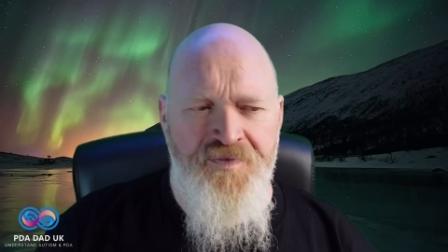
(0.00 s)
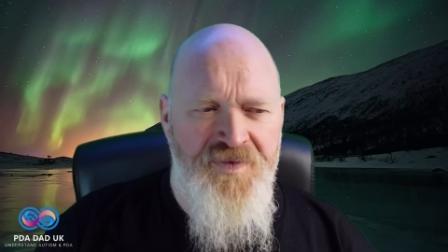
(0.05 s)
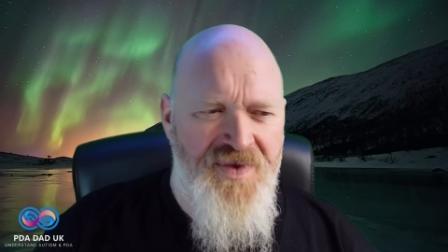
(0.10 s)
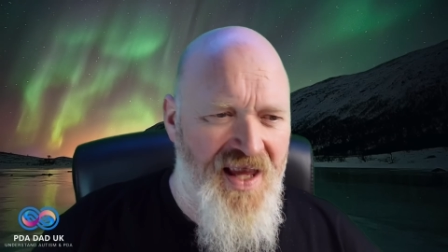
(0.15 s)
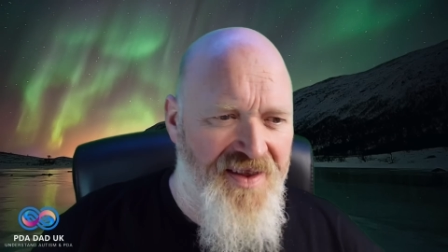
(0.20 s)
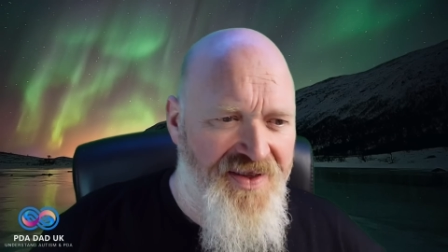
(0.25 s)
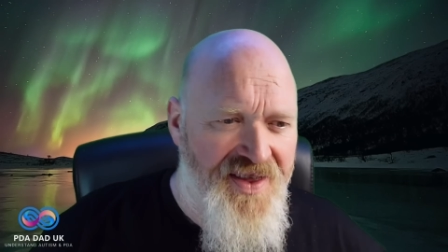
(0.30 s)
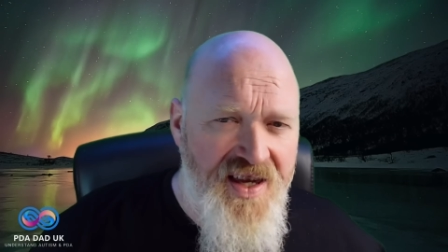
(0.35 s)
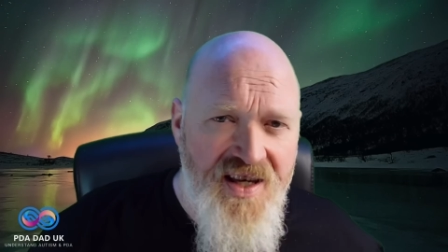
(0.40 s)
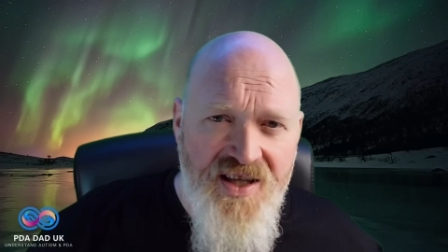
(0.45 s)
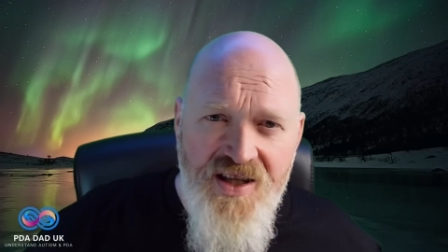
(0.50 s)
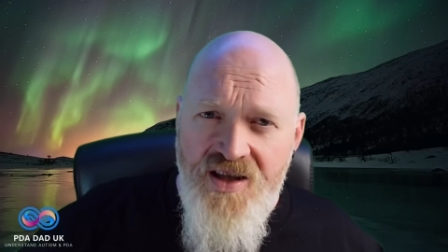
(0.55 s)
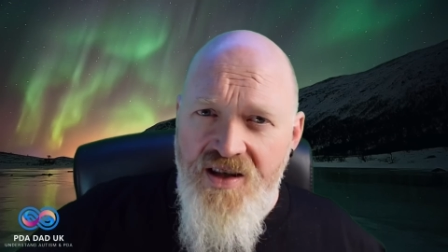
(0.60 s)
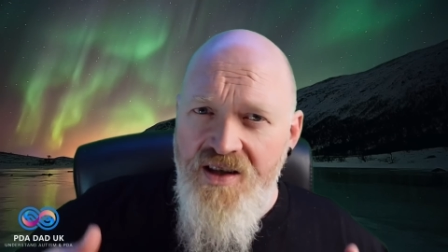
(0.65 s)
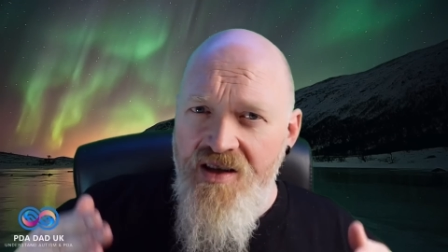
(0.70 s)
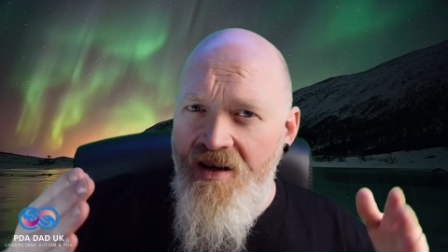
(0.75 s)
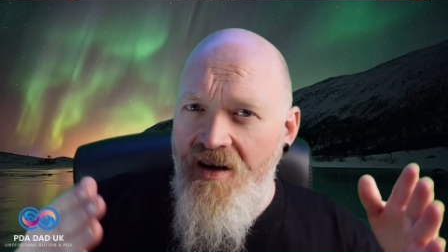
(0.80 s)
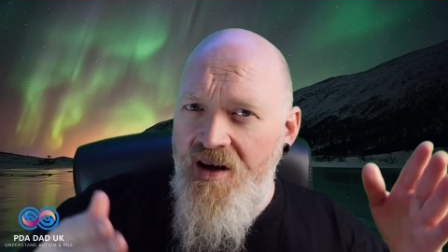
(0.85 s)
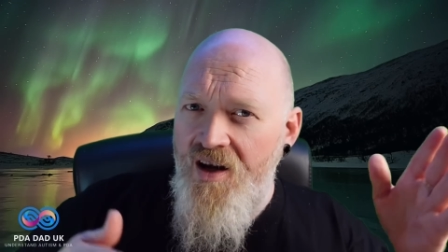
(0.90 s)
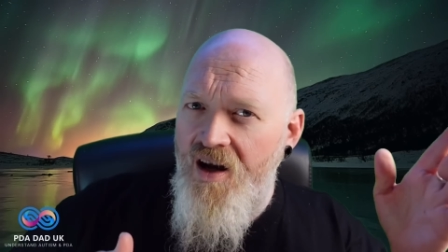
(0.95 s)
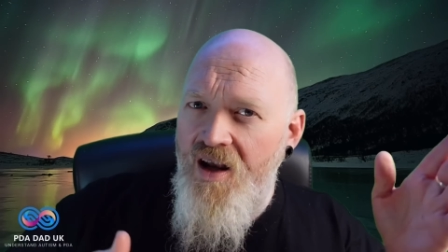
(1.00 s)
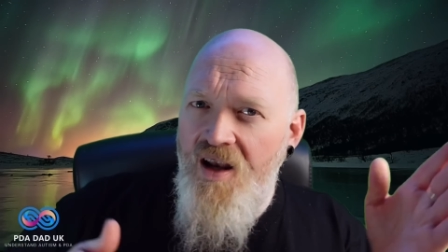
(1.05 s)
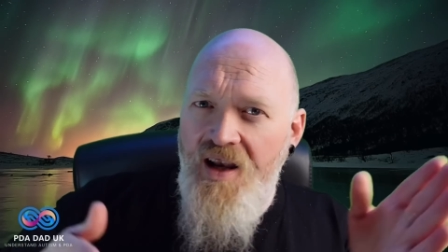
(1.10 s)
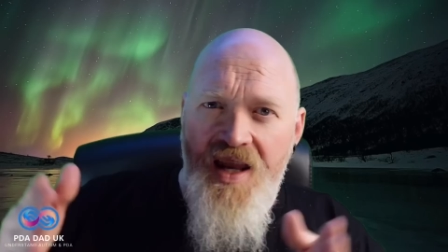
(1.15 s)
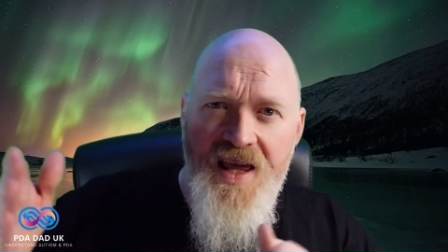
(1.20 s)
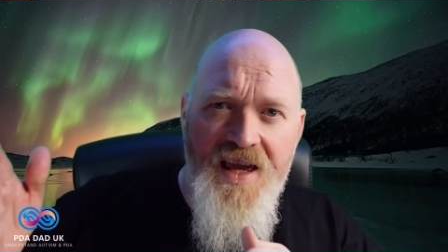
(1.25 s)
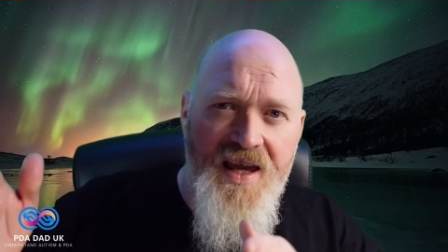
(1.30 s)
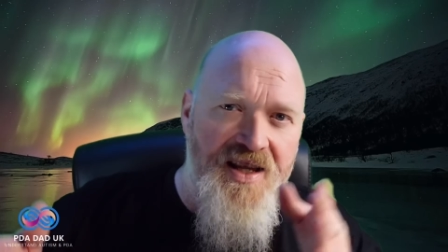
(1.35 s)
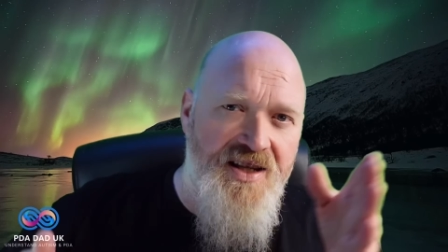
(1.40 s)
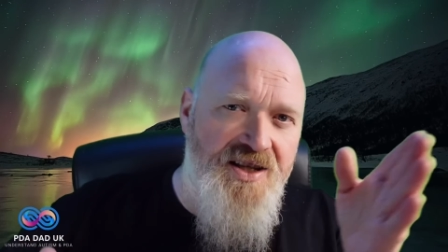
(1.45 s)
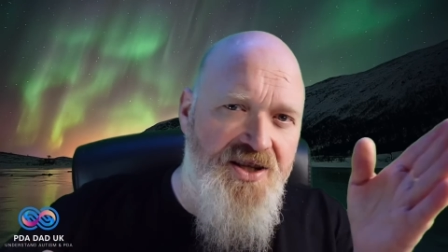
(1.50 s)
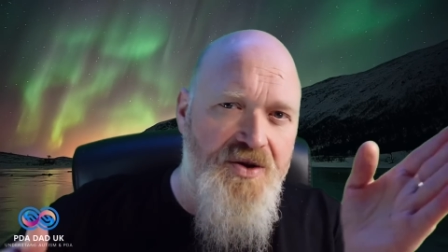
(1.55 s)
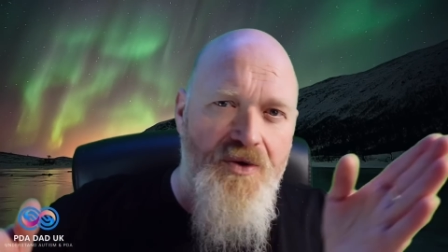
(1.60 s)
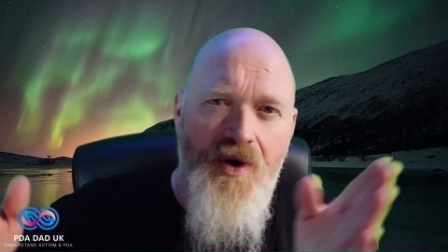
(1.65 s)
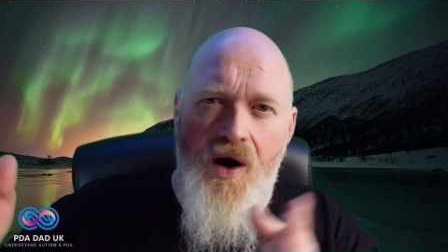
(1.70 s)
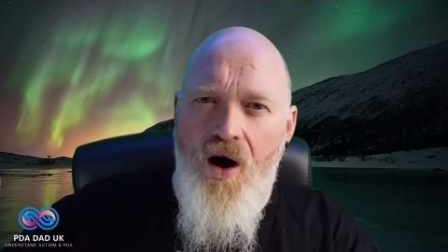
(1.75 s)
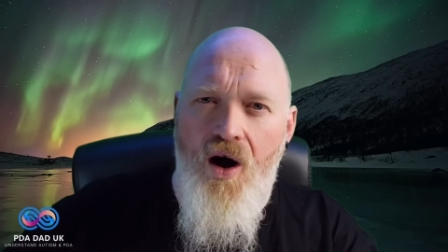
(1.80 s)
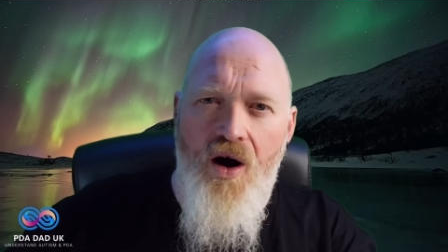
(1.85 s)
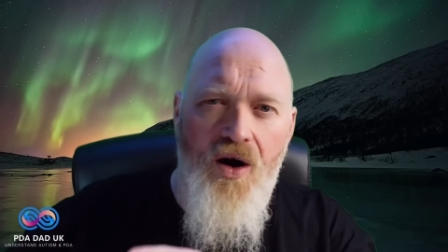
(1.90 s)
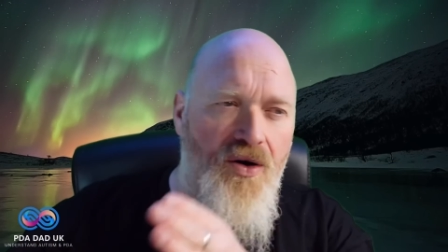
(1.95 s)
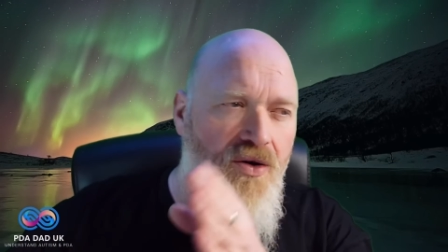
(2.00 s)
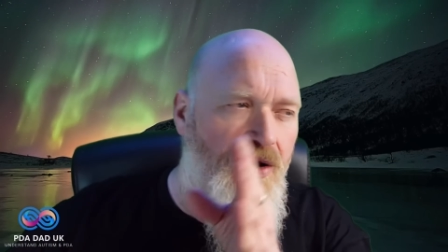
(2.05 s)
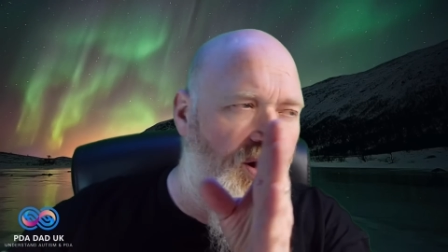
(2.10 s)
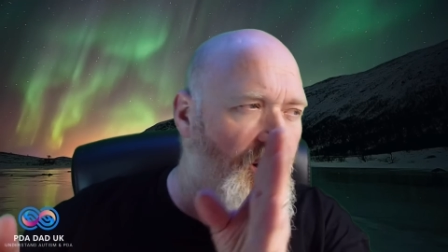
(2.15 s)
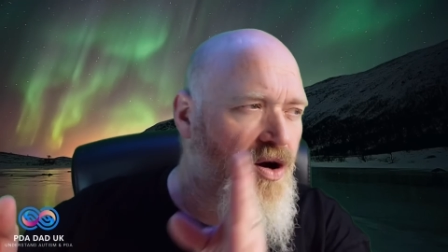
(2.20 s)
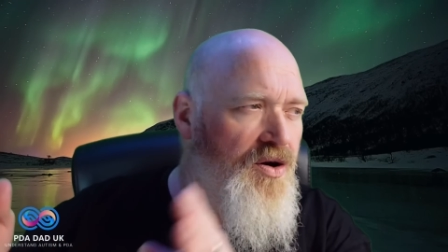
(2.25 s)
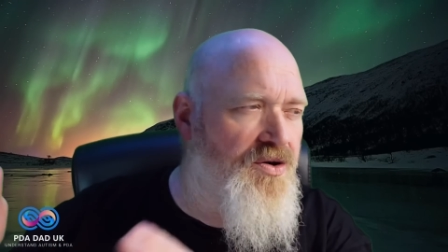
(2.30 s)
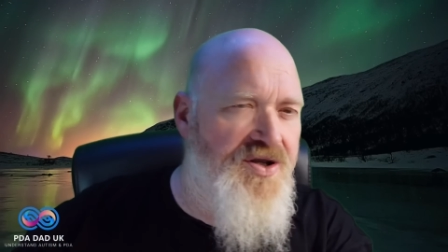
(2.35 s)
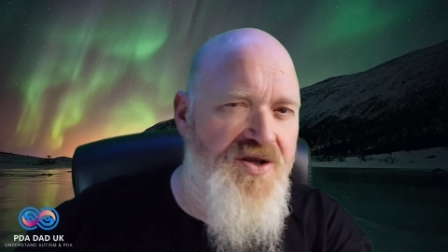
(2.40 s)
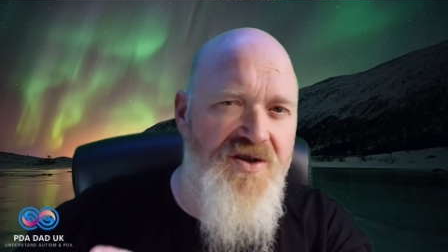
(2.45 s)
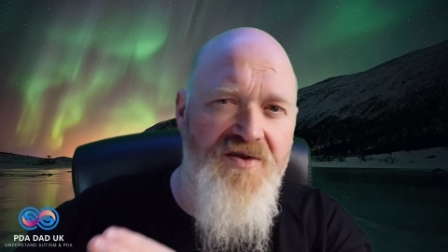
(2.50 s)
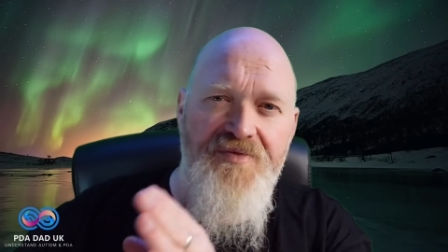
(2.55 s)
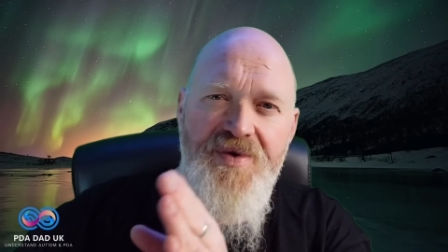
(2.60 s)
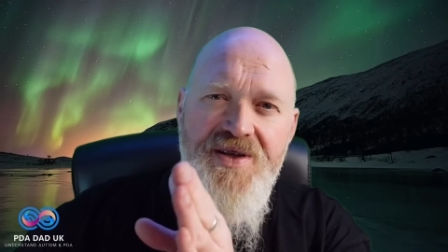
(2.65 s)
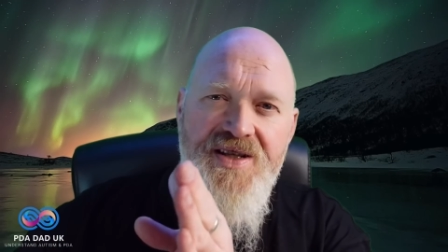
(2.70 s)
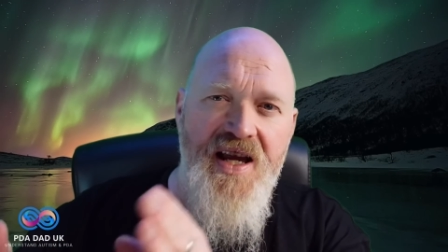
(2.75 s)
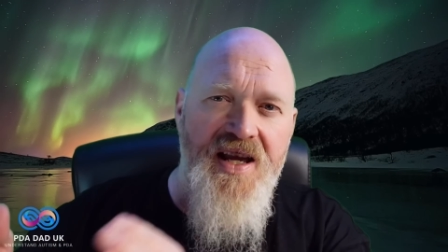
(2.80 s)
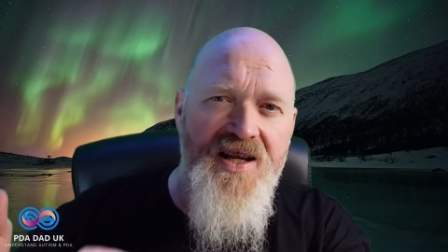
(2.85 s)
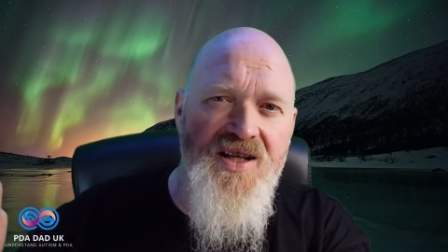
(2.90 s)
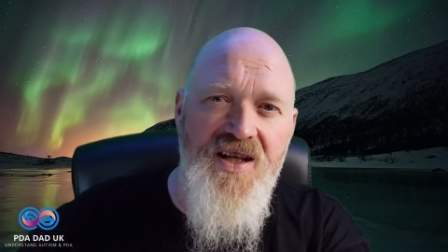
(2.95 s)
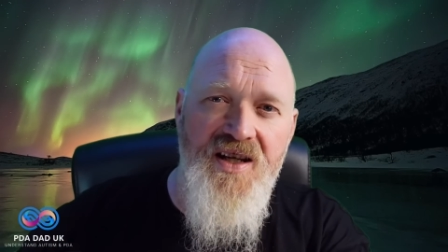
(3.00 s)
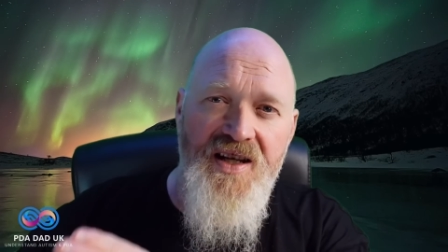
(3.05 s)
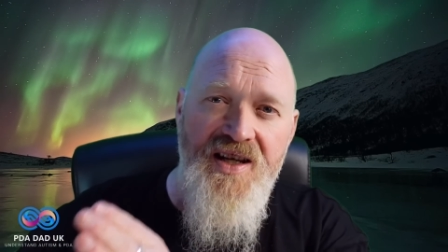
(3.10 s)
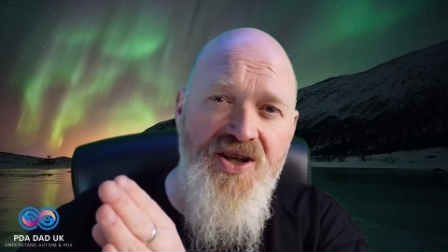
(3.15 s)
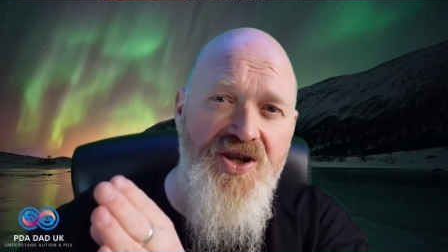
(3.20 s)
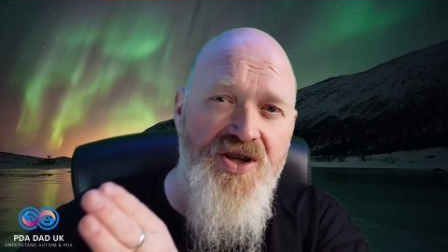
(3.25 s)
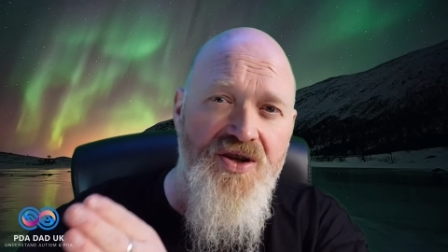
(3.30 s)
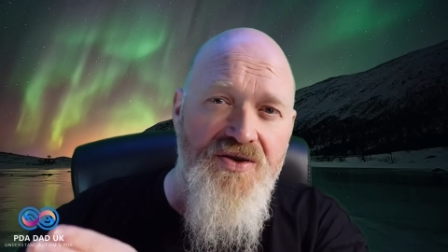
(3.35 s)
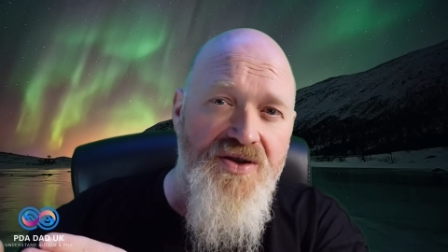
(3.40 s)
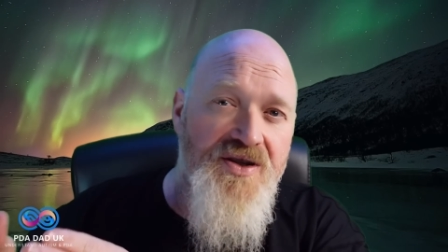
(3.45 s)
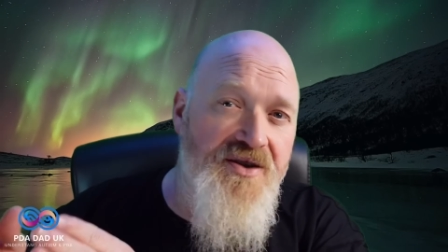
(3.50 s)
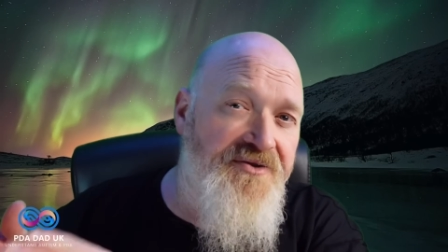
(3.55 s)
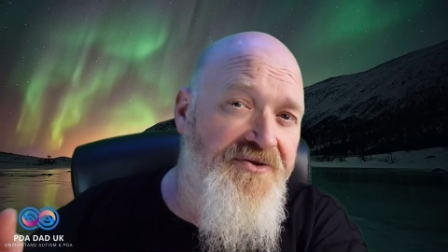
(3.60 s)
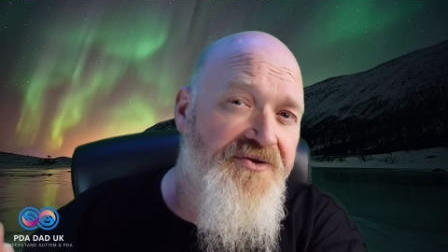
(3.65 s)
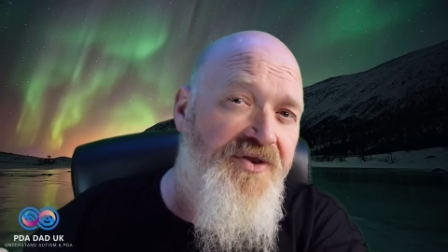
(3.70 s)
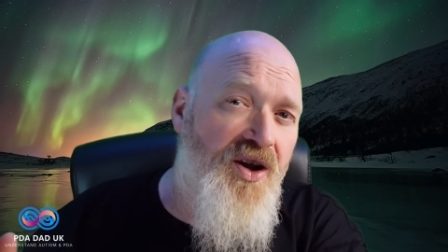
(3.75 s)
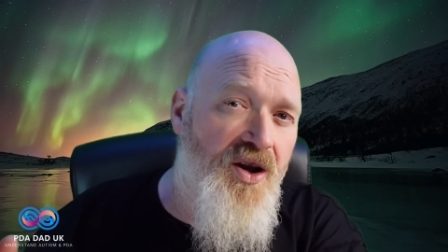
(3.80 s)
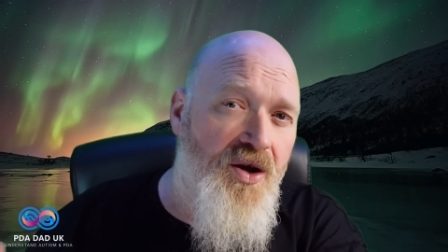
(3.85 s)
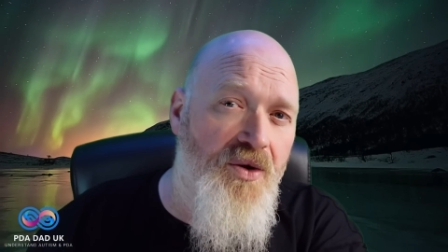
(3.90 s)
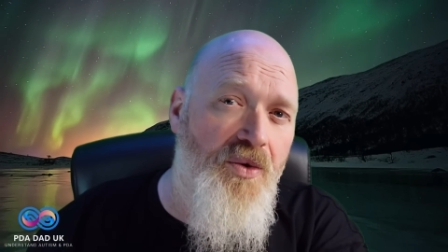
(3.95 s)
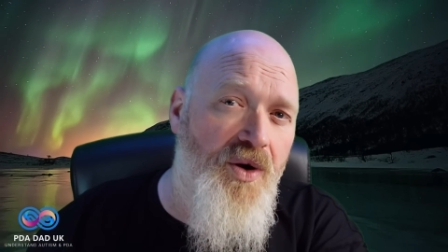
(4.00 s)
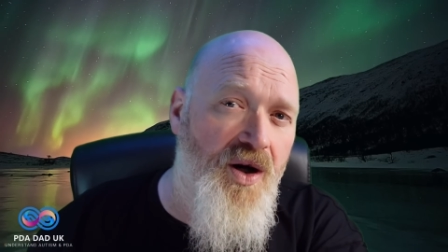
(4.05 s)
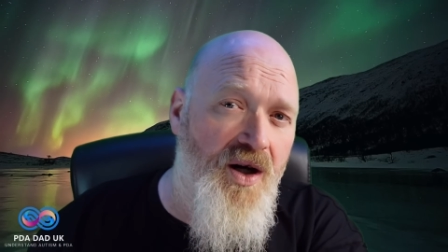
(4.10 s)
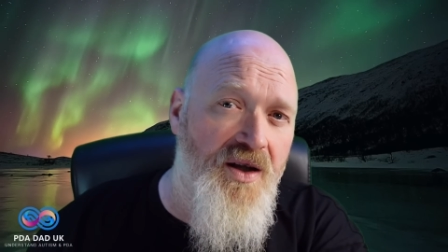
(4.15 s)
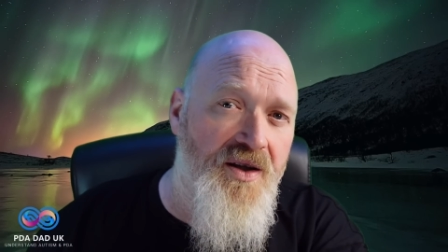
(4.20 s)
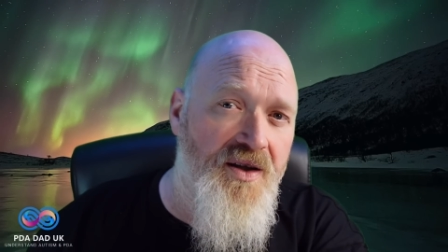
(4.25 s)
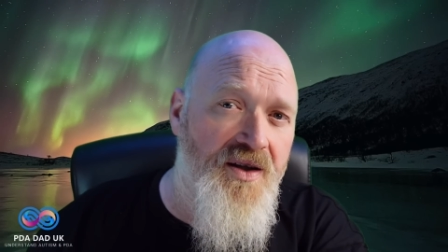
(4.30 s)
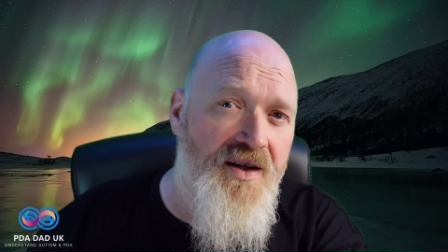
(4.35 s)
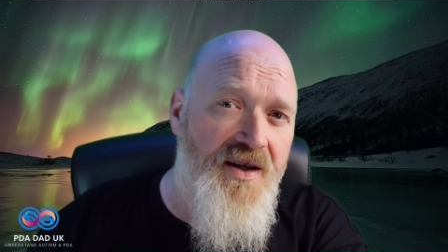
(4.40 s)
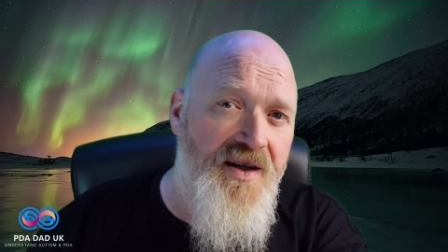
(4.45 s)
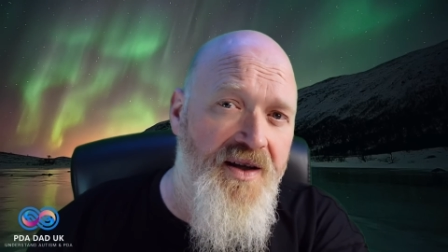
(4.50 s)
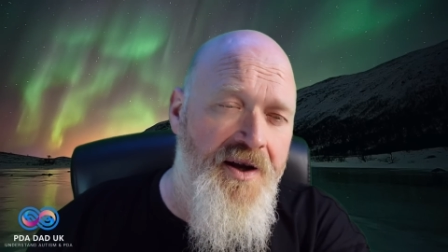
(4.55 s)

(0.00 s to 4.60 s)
Now this leads to a whole host of potential issues that follow on.